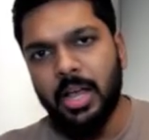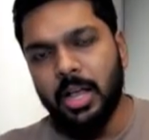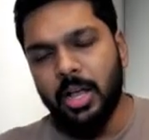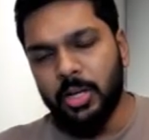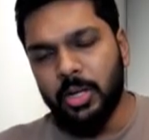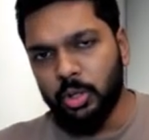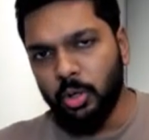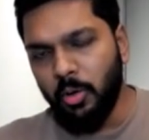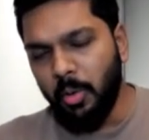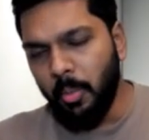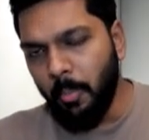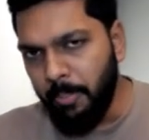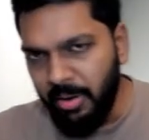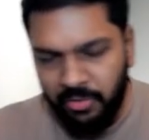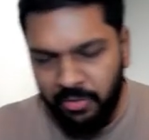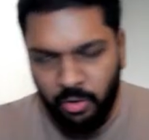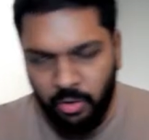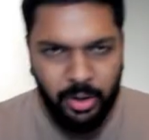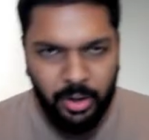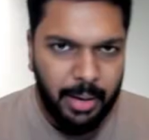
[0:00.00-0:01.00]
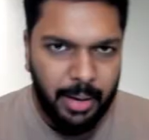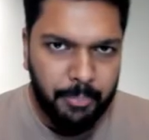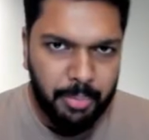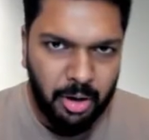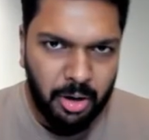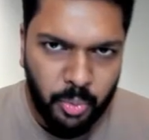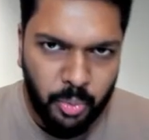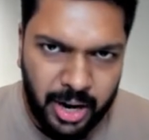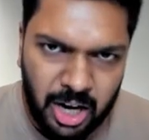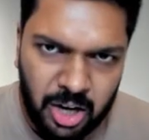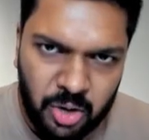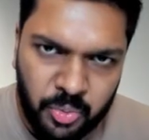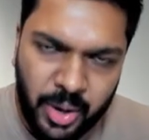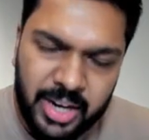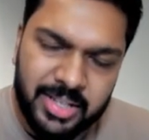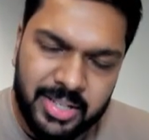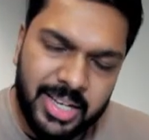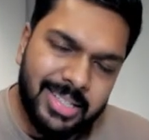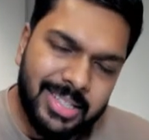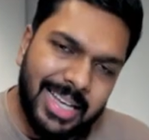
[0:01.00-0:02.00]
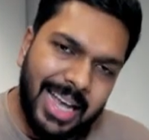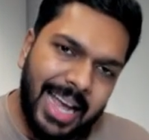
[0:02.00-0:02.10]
So before April 2026,